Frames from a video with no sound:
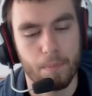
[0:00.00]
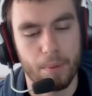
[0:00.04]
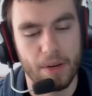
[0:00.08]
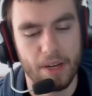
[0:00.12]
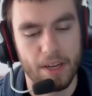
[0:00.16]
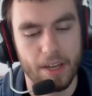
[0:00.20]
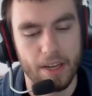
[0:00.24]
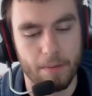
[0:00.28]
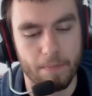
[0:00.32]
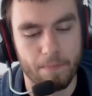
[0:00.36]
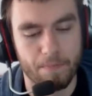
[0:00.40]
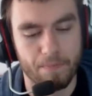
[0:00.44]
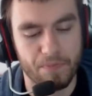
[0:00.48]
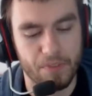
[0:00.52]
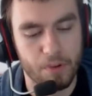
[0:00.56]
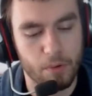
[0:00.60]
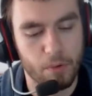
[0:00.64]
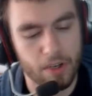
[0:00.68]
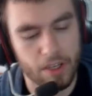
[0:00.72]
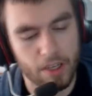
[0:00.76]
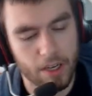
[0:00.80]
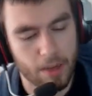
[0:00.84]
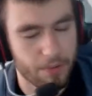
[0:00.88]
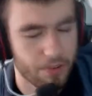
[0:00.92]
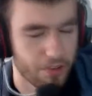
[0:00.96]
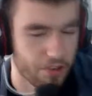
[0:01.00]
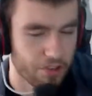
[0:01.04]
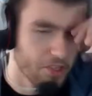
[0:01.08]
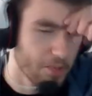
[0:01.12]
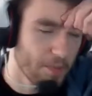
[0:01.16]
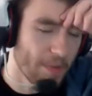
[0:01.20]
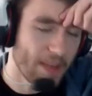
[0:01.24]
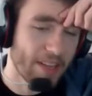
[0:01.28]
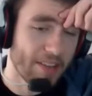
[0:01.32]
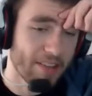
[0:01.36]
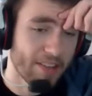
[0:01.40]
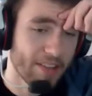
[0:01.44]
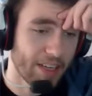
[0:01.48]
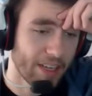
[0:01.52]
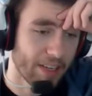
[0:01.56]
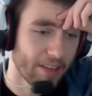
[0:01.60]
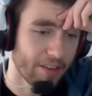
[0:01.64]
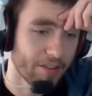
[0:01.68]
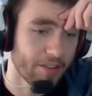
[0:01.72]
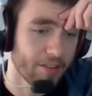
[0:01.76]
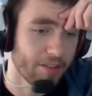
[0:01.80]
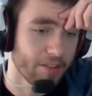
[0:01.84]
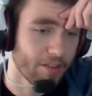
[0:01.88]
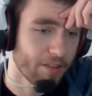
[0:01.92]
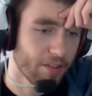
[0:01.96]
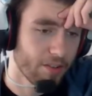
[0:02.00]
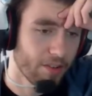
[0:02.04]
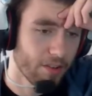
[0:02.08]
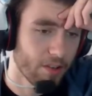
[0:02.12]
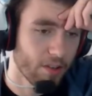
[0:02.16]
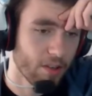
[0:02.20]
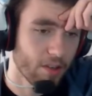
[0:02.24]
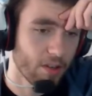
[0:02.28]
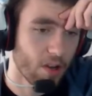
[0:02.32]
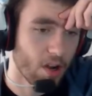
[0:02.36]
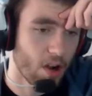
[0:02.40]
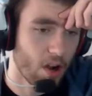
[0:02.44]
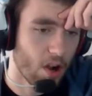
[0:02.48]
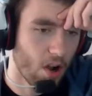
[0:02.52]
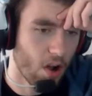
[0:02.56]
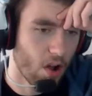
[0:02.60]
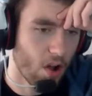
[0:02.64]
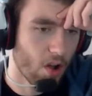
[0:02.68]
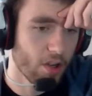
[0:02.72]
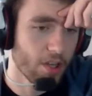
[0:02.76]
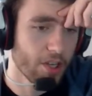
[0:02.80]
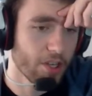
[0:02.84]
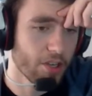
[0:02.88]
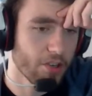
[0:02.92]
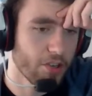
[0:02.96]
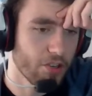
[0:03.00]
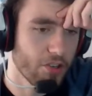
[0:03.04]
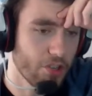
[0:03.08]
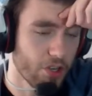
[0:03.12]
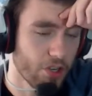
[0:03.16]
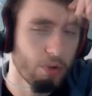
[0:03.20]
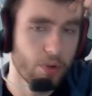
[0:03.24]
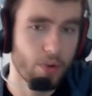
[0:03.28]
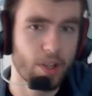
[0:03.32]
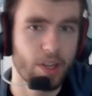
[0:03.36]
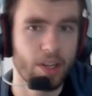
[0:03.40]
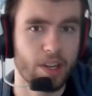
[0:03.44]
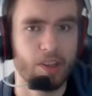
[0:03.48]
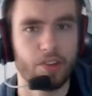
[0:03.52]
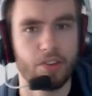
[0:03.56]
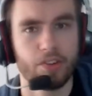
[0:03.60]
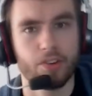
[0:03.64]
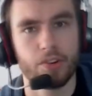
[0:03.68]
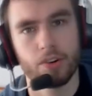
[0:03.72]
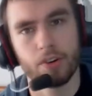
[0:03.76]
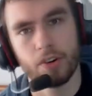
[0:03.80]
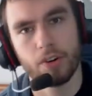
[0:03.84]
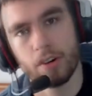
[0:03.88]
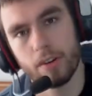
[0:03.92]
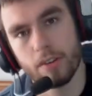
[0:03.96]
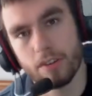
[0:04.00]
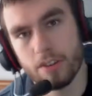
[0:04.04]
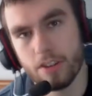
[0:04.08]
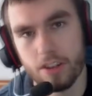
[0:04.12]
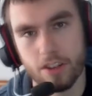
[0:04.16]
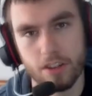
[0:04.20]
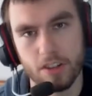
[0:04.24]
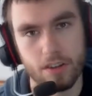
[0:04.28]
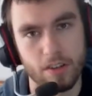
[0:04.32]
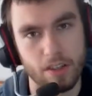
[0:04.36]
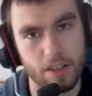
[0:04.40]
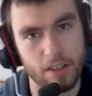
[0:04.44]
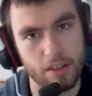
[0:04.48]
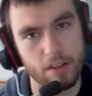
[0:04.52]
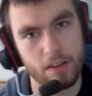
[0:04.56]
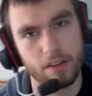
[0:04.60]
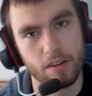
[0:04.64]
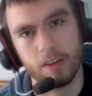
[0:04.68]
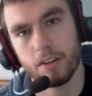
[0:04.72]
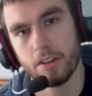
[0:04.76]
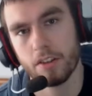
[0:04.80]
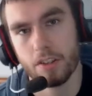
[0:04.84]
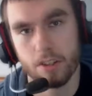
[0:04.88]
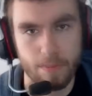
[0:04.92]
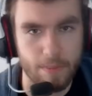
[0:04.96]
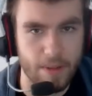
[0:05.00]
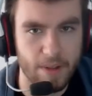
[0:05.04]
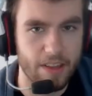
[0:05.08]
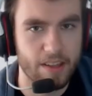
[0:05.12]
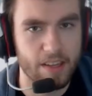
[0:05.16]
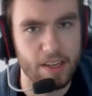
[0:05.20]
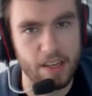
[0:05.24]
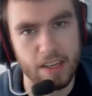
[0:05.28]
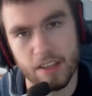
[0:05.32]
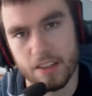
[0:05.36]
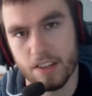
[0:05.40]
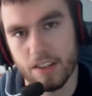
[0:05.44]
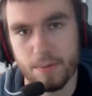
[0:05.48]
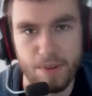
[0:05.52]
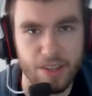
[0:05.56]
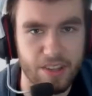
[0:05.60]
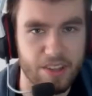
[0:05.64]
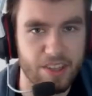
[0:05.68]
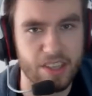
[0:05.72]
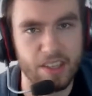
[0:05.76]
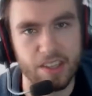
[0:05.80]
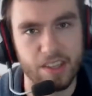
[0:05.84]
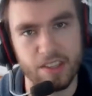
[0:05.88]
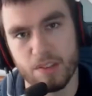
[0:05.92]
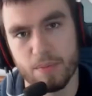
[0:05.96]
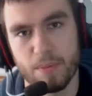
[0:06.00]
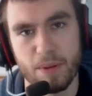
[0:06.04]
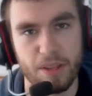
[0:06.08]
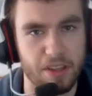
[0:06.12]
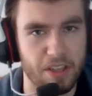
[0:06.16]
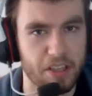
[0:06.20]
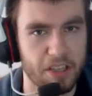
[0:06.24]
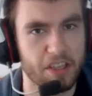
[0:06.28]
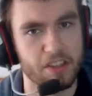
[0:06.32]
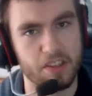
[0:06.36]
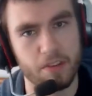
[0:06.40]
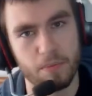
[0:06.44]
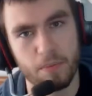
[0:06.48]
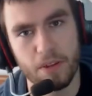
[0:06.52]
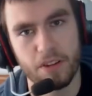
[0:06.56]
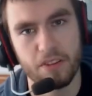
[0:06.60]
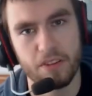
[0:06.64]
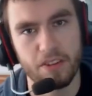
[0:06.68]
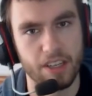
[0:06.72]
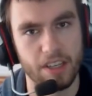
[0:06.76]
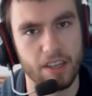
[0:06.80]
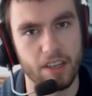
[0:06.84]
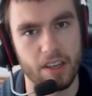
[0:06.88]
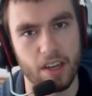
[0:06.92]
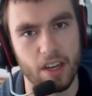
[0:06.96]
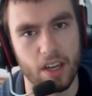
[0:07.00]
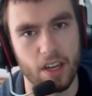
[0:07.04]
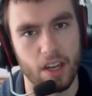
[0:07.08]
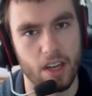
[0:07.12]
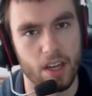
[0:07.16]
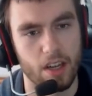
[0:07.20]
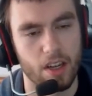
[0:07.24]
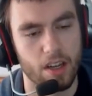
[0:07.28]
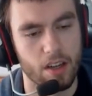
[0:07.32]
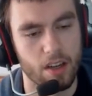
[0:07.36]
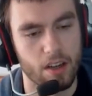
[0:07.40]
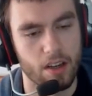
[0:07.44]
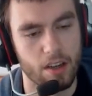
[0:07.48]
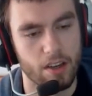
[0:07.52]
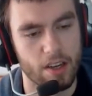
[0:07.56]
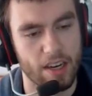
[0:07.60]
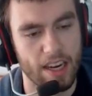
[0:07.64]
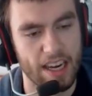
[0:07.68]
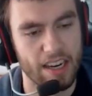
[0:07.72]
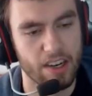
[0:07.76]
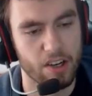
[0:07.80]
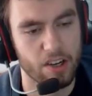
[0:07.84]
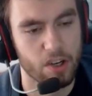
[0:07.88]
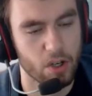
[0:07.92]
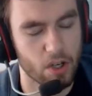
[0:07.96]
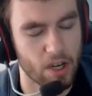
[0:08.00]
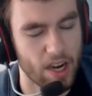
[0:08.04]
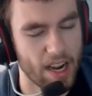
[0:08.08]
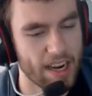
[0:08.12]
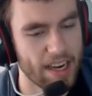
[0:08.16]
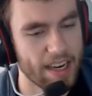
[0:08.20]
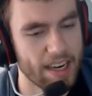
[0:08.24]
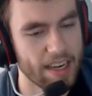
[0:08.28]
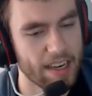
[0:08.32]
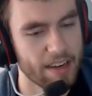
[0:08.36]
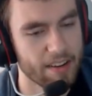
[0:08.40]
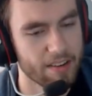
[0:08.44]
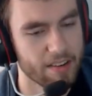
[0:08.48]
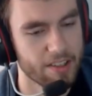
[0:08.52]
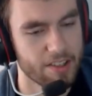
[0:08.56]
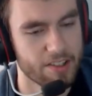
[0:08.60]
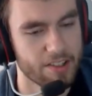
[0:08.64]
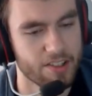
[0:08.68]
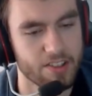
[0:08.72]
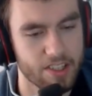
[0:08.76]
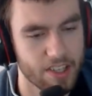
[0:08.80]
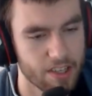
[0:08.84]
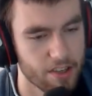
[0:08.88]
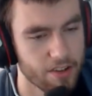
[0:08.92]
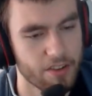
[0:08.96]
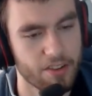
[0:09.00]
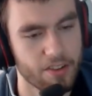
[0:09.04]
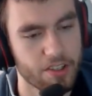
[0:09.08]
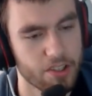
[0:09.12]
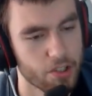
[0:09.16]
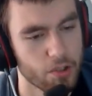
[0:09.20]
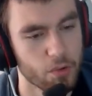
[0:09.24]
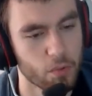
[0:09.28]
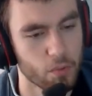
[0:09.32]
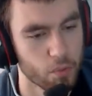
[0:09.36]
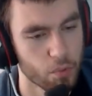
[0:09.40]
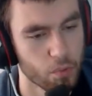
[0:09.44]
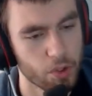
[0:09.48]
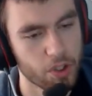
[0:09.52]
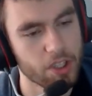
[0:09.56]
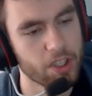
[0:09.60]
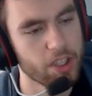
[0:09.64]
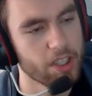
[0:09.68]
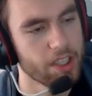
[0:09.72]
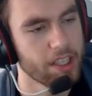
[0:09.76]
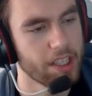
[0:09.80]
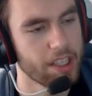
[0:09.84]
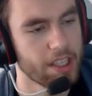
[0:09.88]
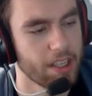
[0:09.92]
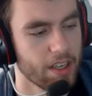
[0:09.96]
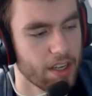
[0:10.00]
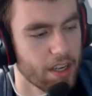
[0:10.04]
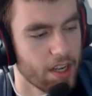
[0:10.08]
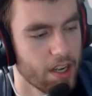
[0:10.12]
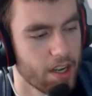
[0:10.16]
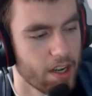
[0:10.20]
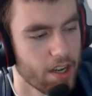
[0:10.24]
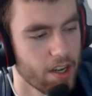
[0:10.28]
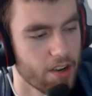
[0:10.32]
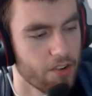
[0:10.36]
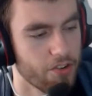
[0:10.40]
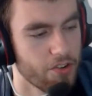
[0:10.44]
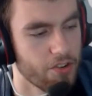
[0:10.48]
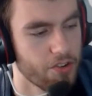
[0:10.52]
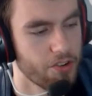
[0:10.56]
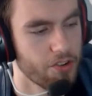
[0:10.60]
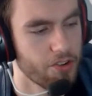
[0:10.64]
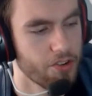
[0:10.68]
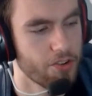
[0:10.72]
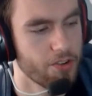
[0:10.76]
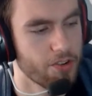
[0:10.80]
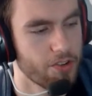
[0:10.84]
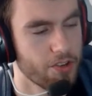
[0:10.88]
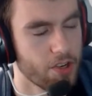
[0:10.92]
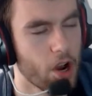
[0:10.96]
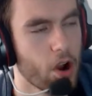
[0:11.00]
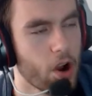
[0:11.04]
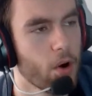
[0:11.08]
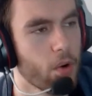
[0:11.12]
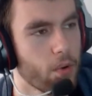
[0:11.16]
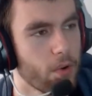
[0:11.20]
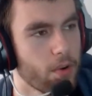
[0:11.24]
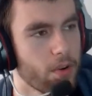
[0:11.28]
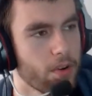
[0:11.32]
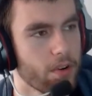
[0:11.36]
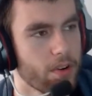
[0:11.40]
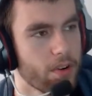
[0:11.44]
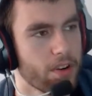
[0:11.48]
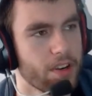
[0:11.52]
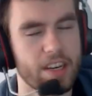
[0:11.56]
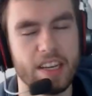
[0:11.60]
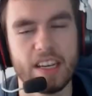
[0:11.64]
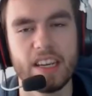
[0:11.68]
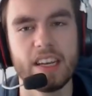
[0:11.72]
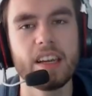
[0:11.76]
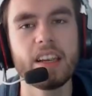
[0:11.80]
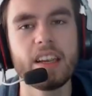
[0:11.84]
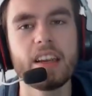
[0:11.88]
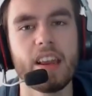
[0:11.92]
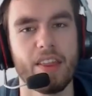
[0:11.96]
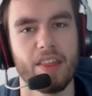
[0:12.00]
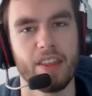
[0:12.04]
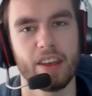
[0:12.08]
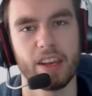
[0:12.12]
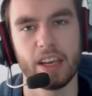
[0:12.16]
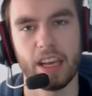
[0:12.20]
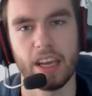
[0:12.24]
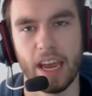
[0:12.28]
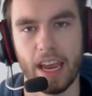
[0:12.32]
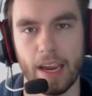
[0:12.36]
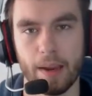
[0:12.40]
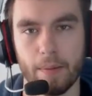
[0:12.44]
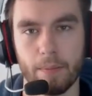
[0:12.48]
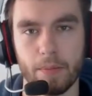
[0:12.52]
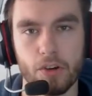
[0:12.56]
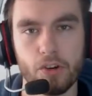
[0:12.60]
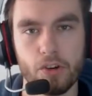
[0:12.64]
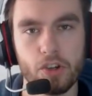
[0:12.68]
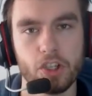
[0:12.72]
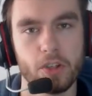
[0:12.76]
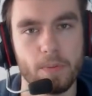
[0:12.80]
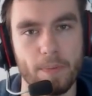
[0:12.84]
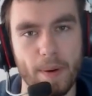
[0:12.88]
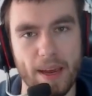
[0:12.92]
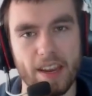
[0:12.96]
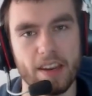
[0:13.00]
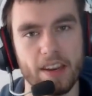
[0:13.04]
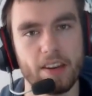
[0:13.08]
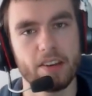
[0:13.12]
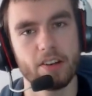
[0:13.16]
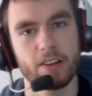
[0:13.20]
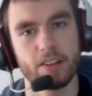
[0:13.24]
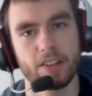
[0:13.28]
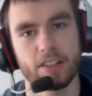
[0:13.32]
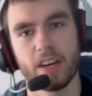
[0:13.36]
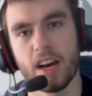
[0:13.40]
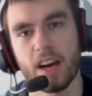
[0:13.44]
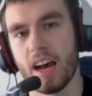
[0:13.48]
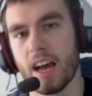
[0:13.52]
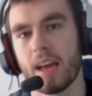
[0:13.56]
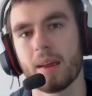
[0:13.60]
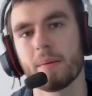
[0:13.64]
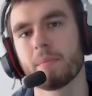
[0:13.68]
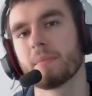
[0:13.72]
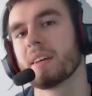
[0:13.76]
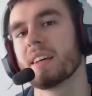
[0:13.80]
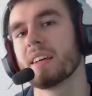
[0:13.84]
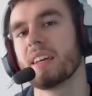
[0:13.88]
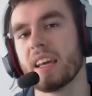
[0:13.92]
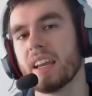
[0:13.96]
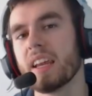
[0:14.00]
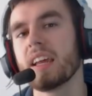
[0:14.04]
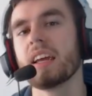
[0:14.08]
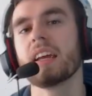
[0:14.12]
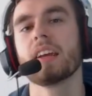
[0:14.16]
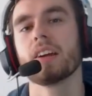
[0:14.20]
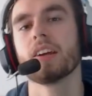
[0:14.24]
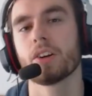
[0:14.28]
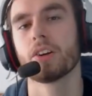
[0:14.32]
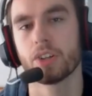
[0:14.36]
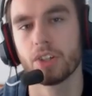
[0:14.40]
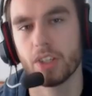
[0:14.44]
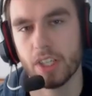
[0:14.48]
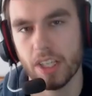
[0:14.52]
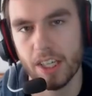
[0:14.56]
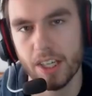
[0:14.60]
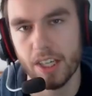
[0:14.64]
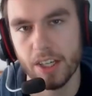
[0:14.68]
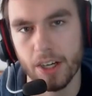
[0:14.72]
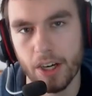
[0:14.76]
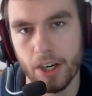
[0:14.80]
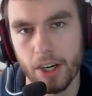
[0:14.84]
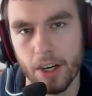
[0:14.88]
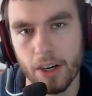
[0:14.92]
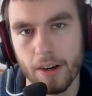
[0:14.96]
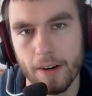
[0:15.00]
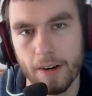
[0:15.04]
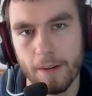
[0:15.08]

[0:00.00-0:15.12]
But when it comes to smithing, all you're doing is you're smithing and smithing and smithing and smithing and grinding out this skill that you really don't need in the game. You spend your time getting your gear